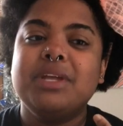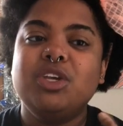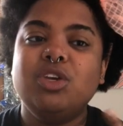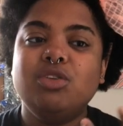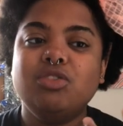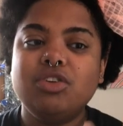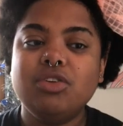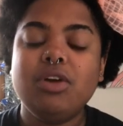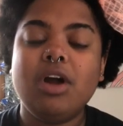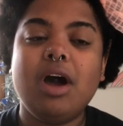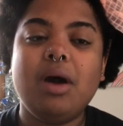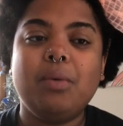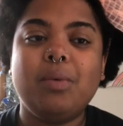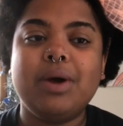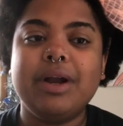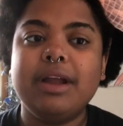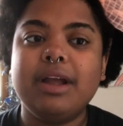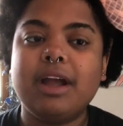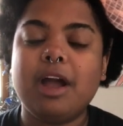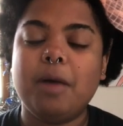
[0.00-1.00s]
you do not
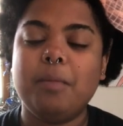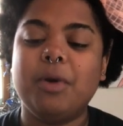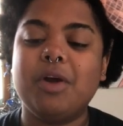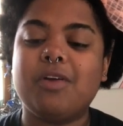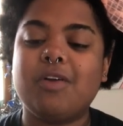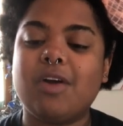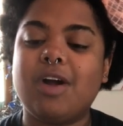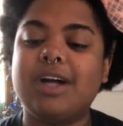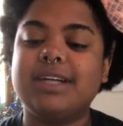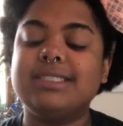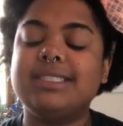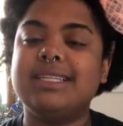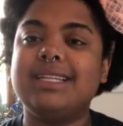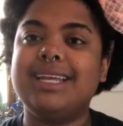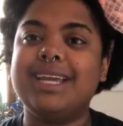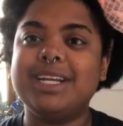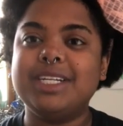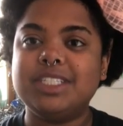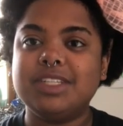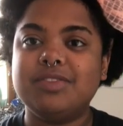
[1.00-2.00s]
want to come across in
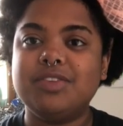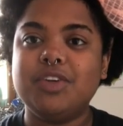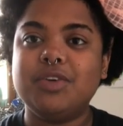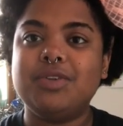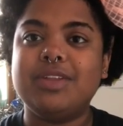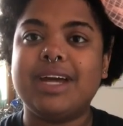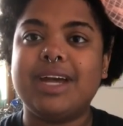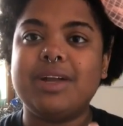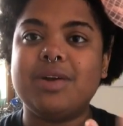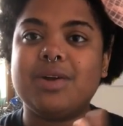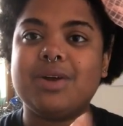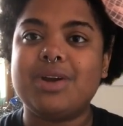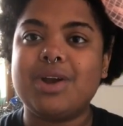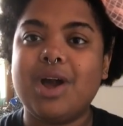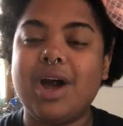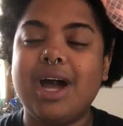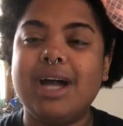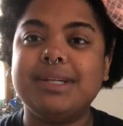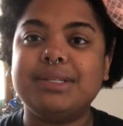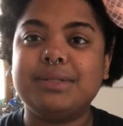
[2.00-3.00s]
the interview that you're
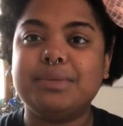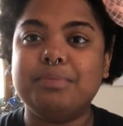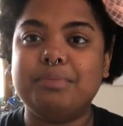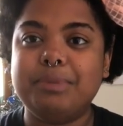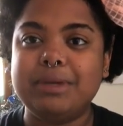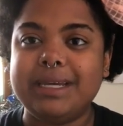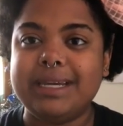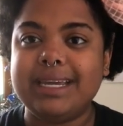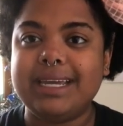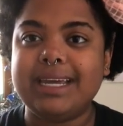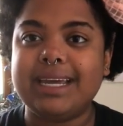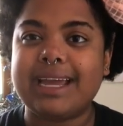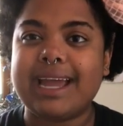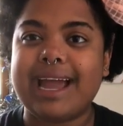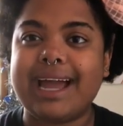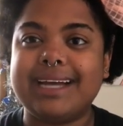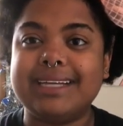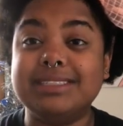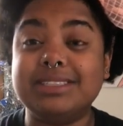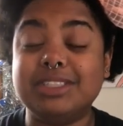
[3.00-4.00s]
not
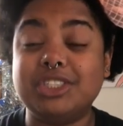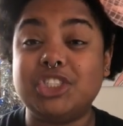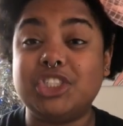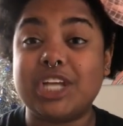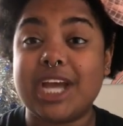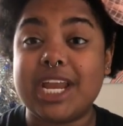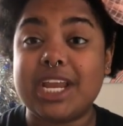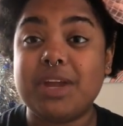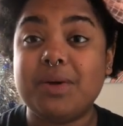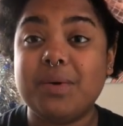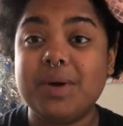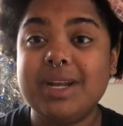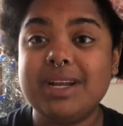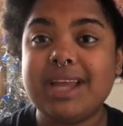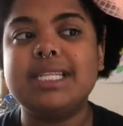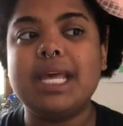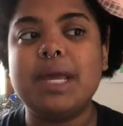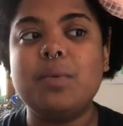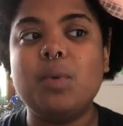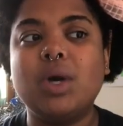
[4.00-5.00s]
being as
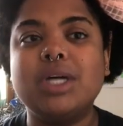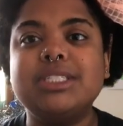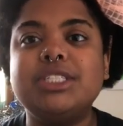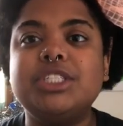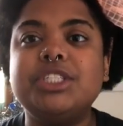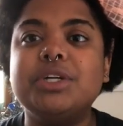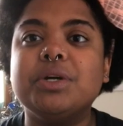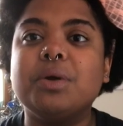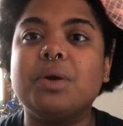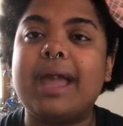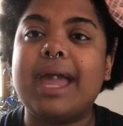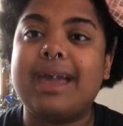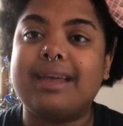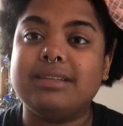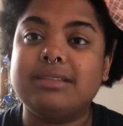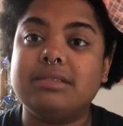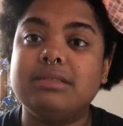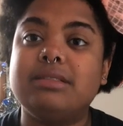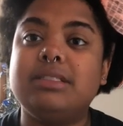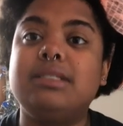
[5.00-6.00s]
genuine. They want your
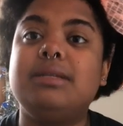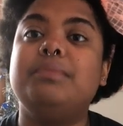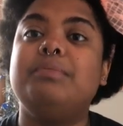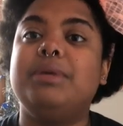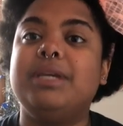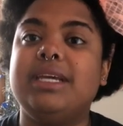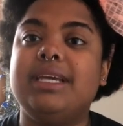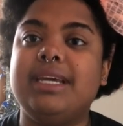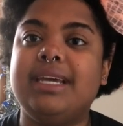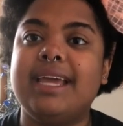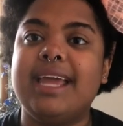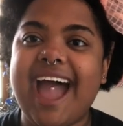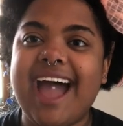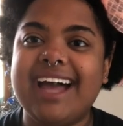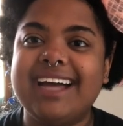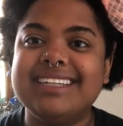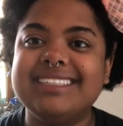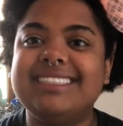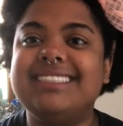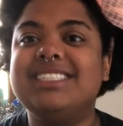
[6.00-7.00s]
answers to be
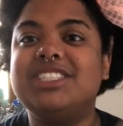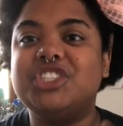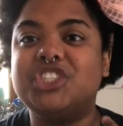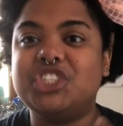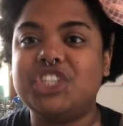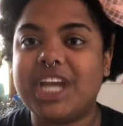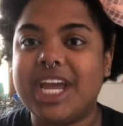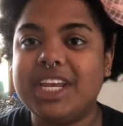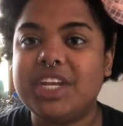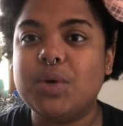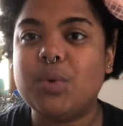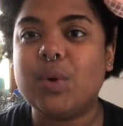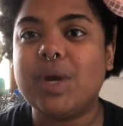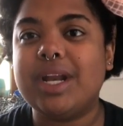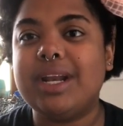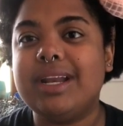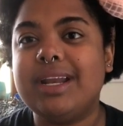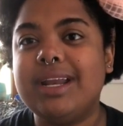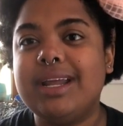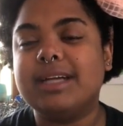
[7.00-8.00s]
as
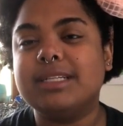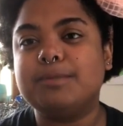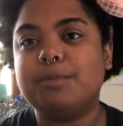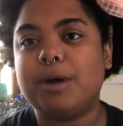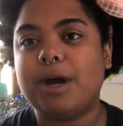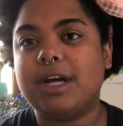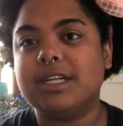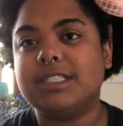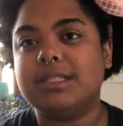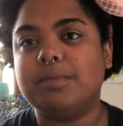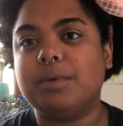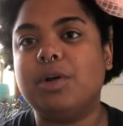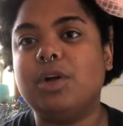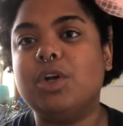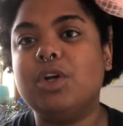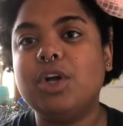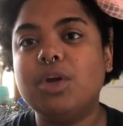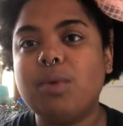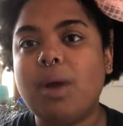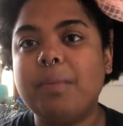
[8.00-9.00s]
genuine as possible,
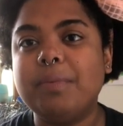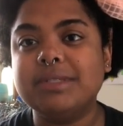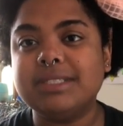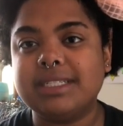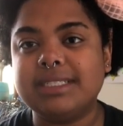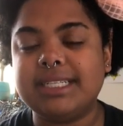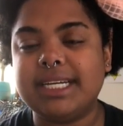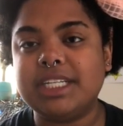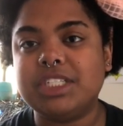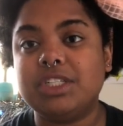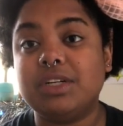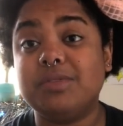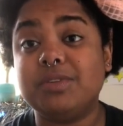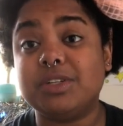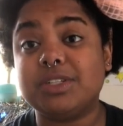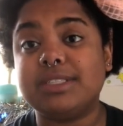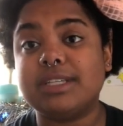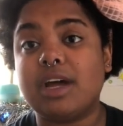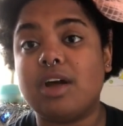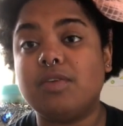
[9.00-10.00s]
a good representation of
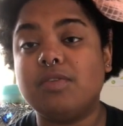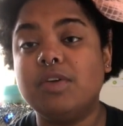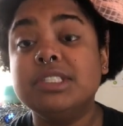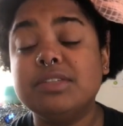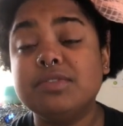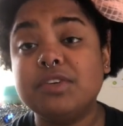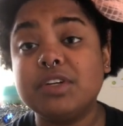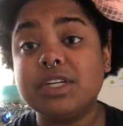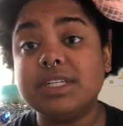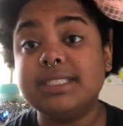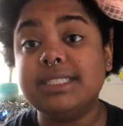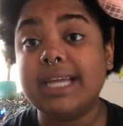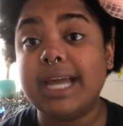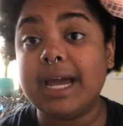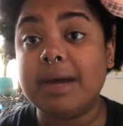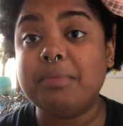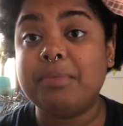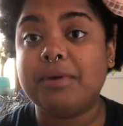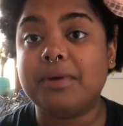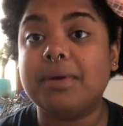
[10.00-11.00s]
yourself. So for
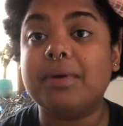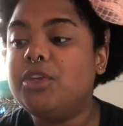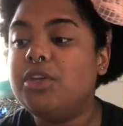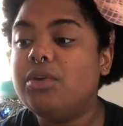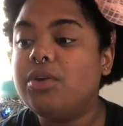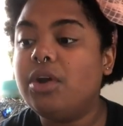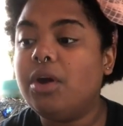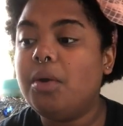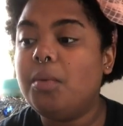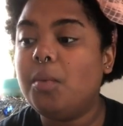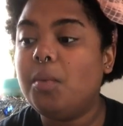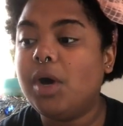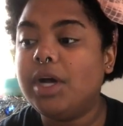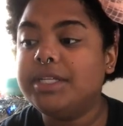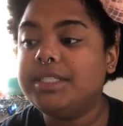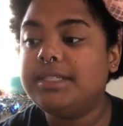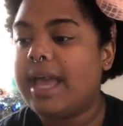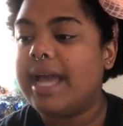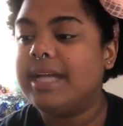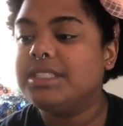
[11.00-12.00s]
example, you don't
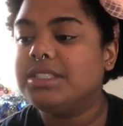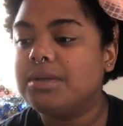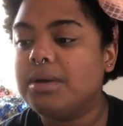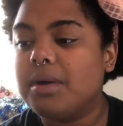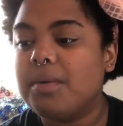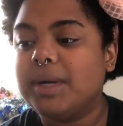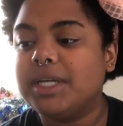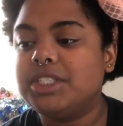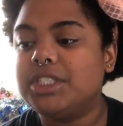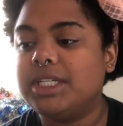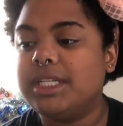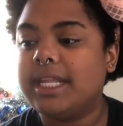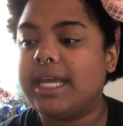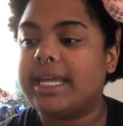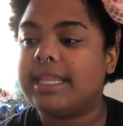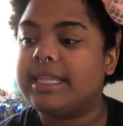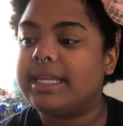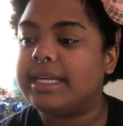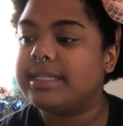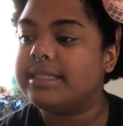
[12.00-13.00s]
want to answer a question
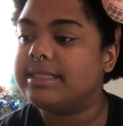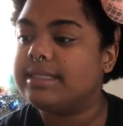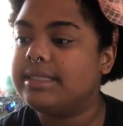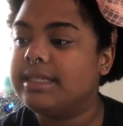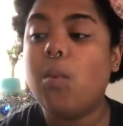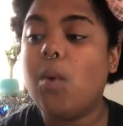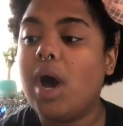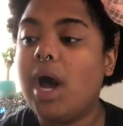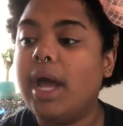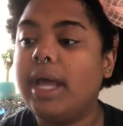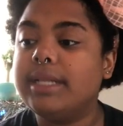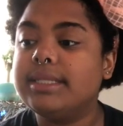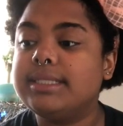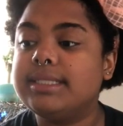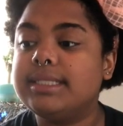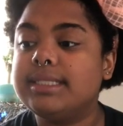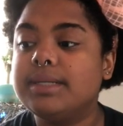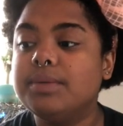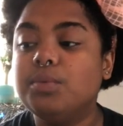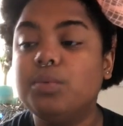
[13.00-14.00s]
like this:
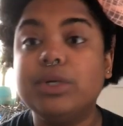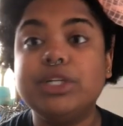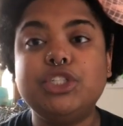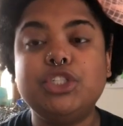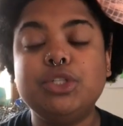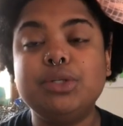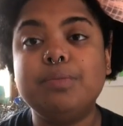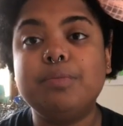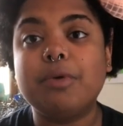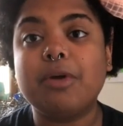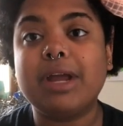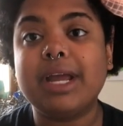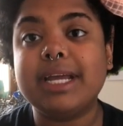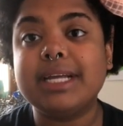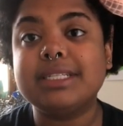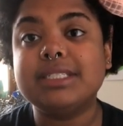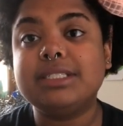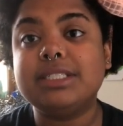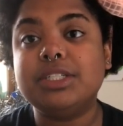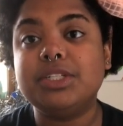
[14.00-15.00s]
what would you
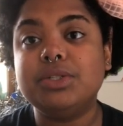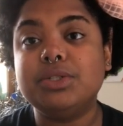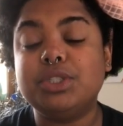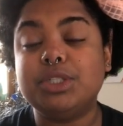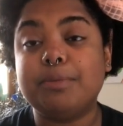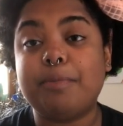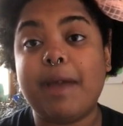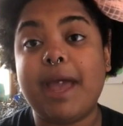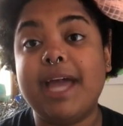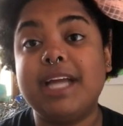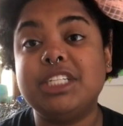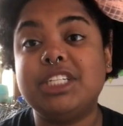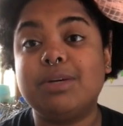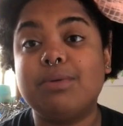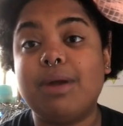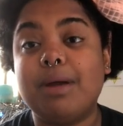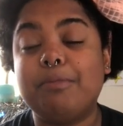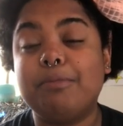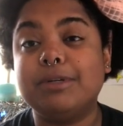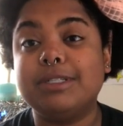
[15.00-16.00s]
bring to Japan to
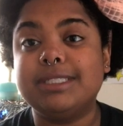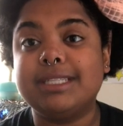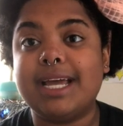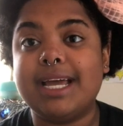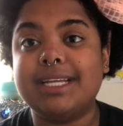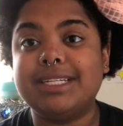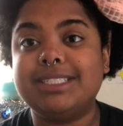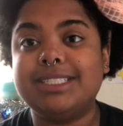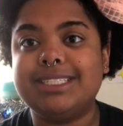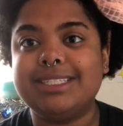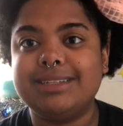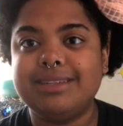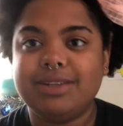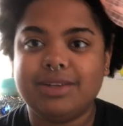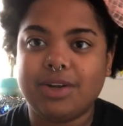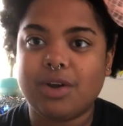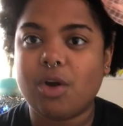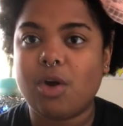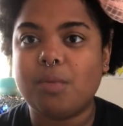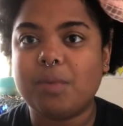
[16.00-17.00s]
represent
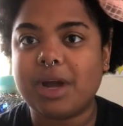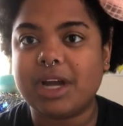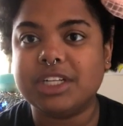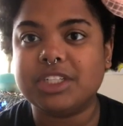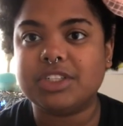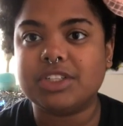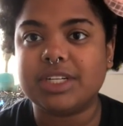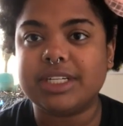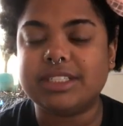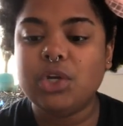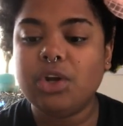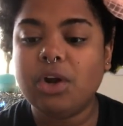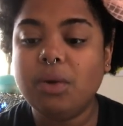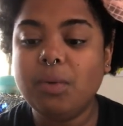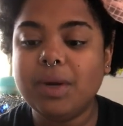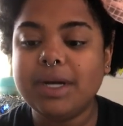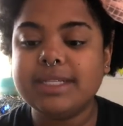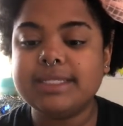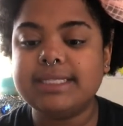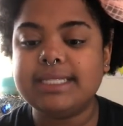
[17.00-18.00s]
your home country? You don't
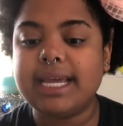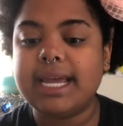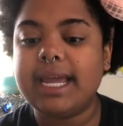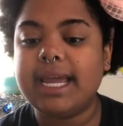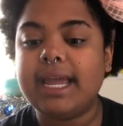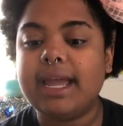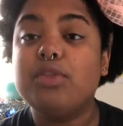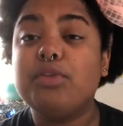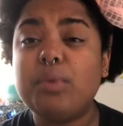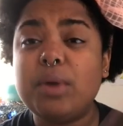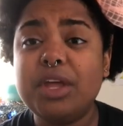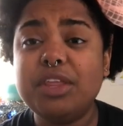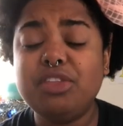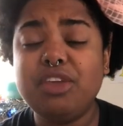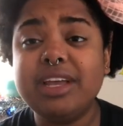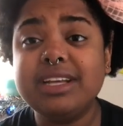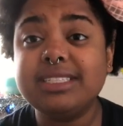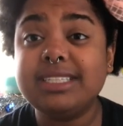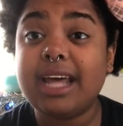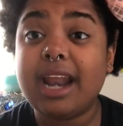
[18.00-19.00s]
want to say, three
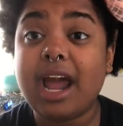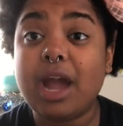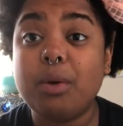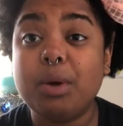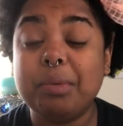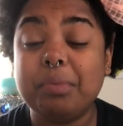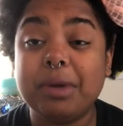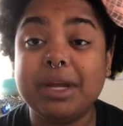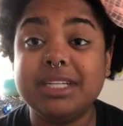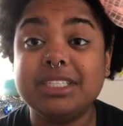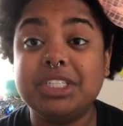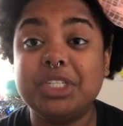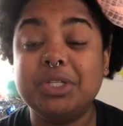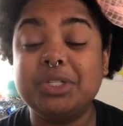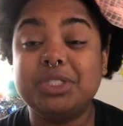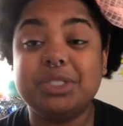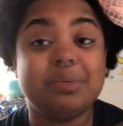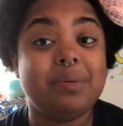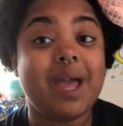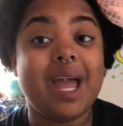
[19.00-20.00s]
things that I would bring
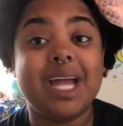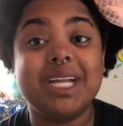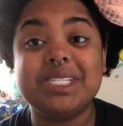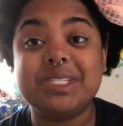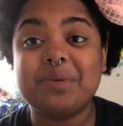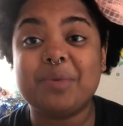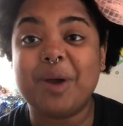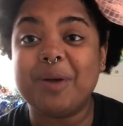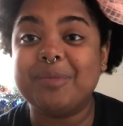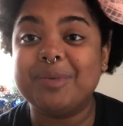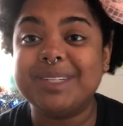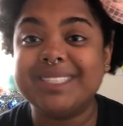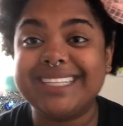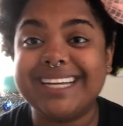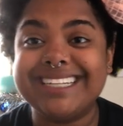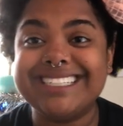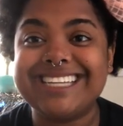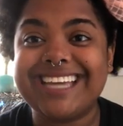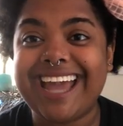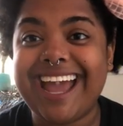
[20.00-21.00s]
to Japan to
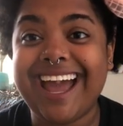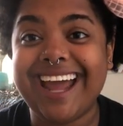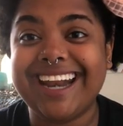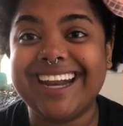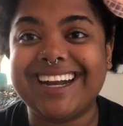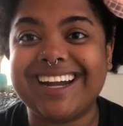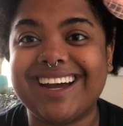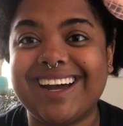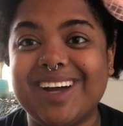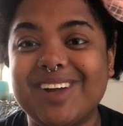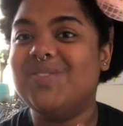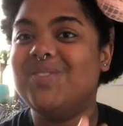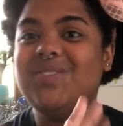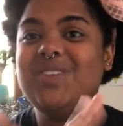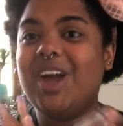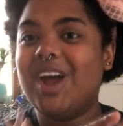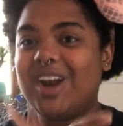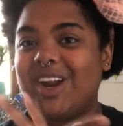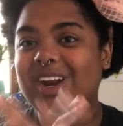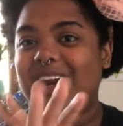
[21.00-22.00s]
represent Canada.
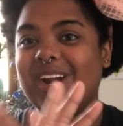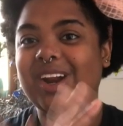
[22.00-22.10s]
No.